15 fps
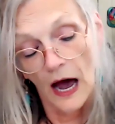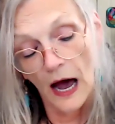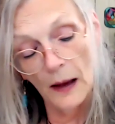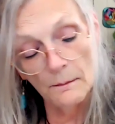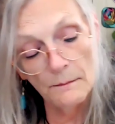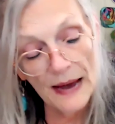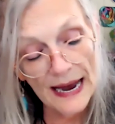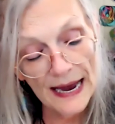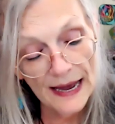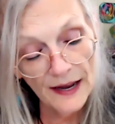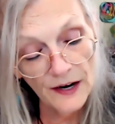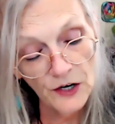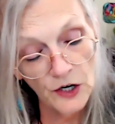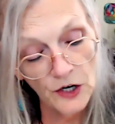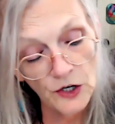A
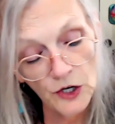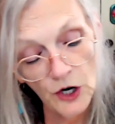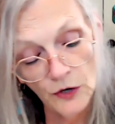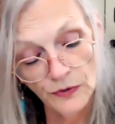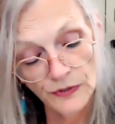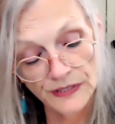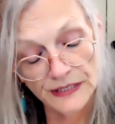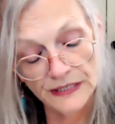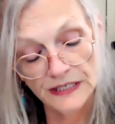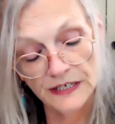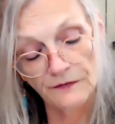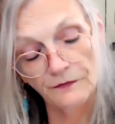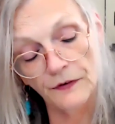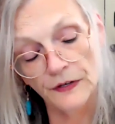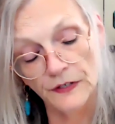man knows the
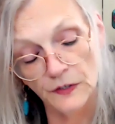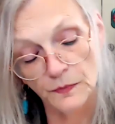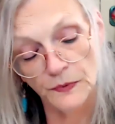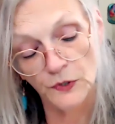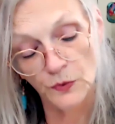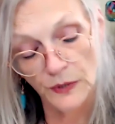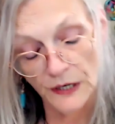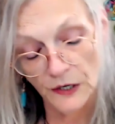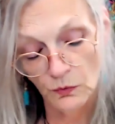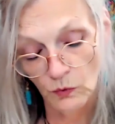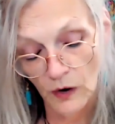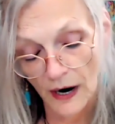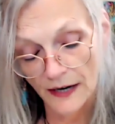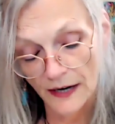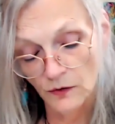difference between
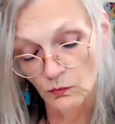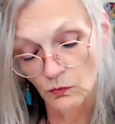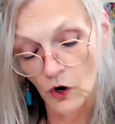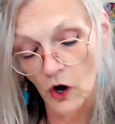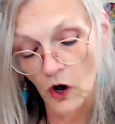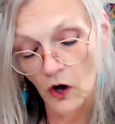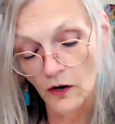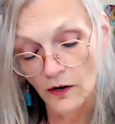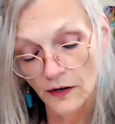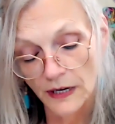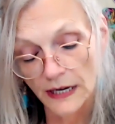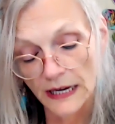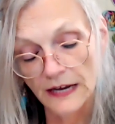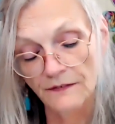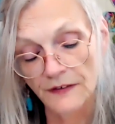right and wrong,
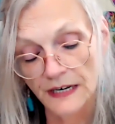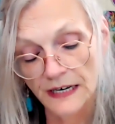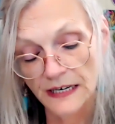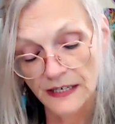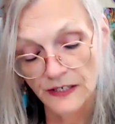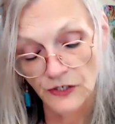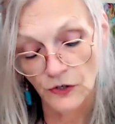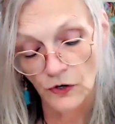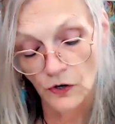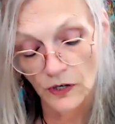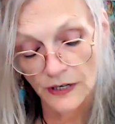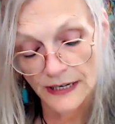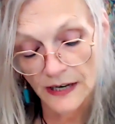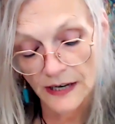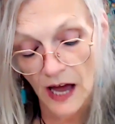even in his
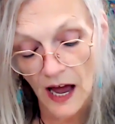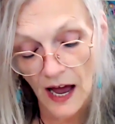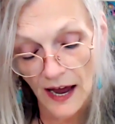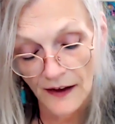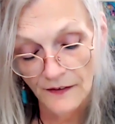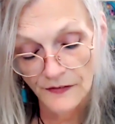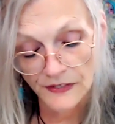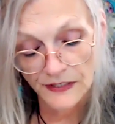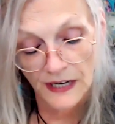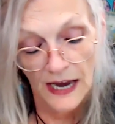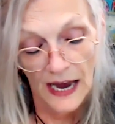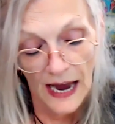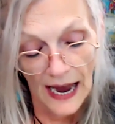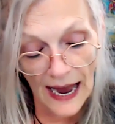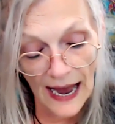early lives
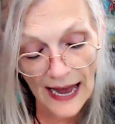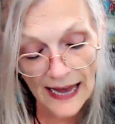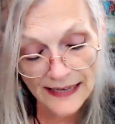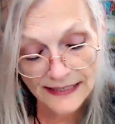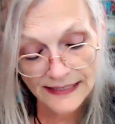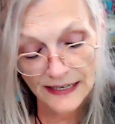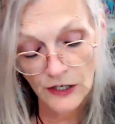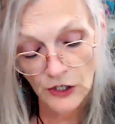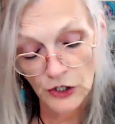as a